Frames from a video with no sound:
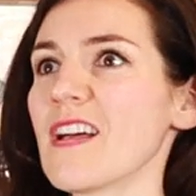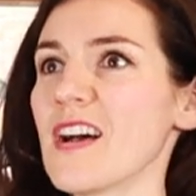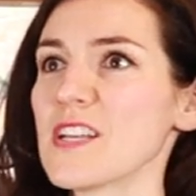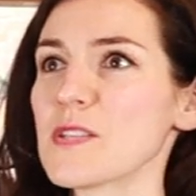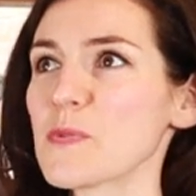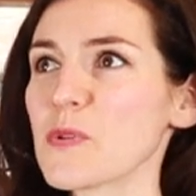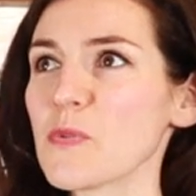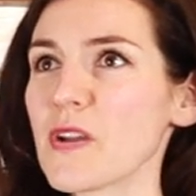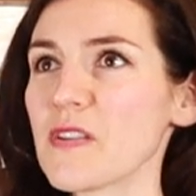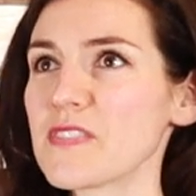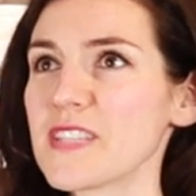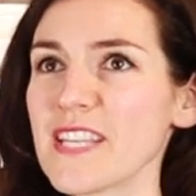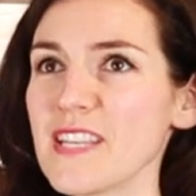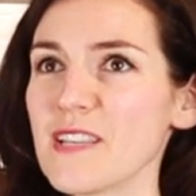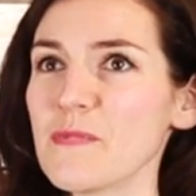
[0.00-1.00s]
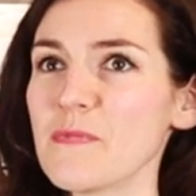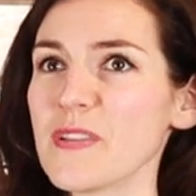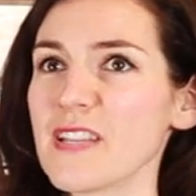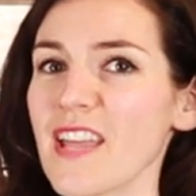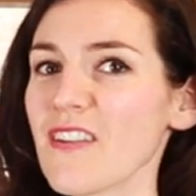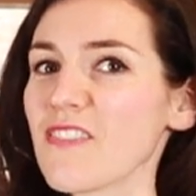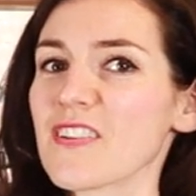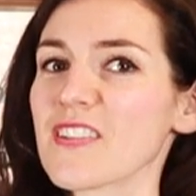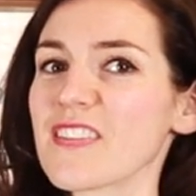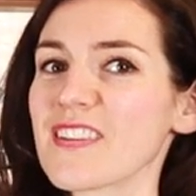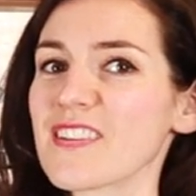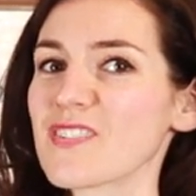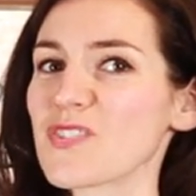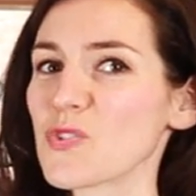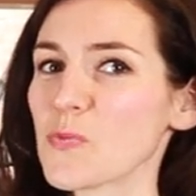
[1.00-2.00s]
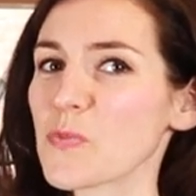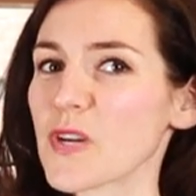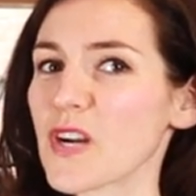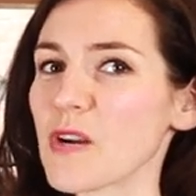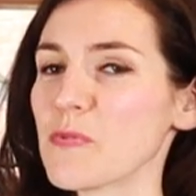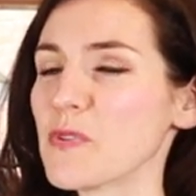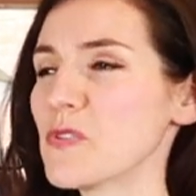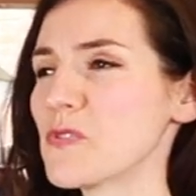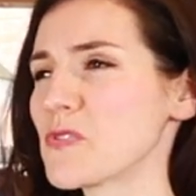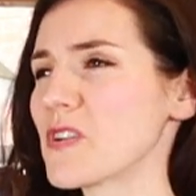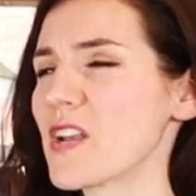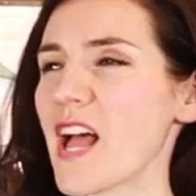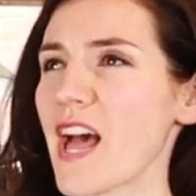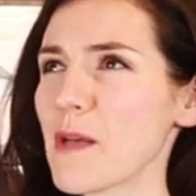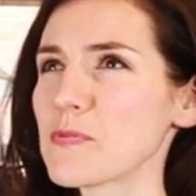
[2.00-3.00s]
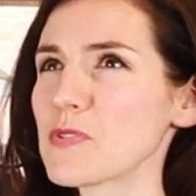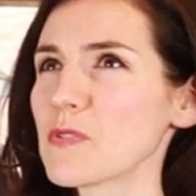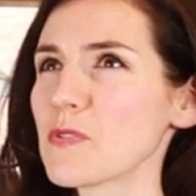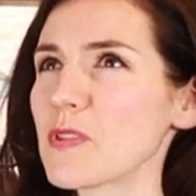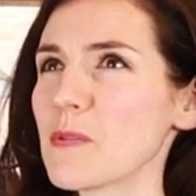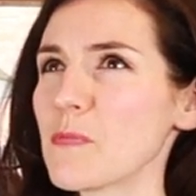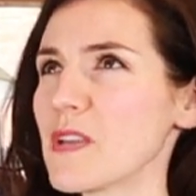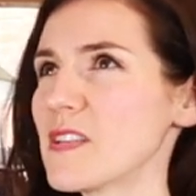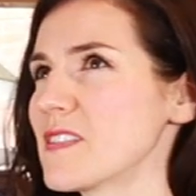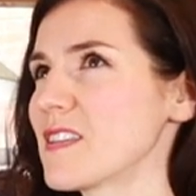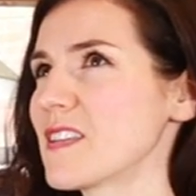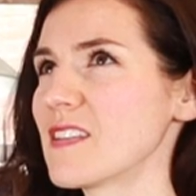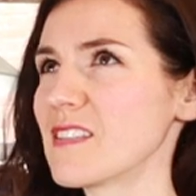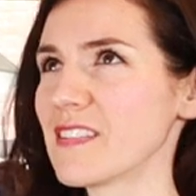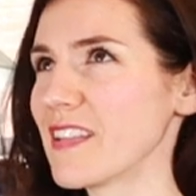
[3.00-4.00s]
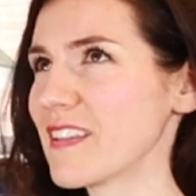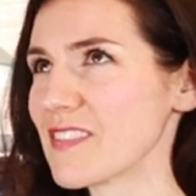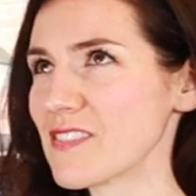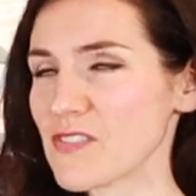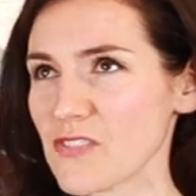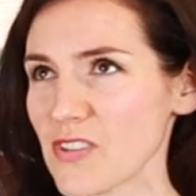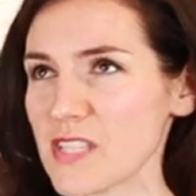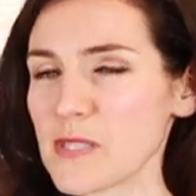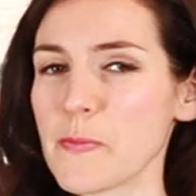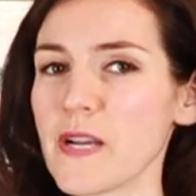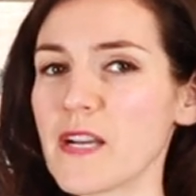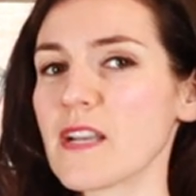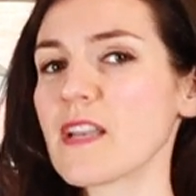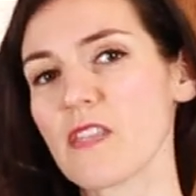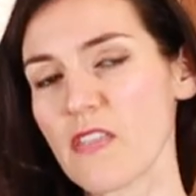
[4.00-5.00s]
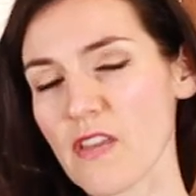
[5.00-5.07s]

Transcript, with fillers: husband and wife team and everything is super carbon neutral and absolutely amazing and like transparent.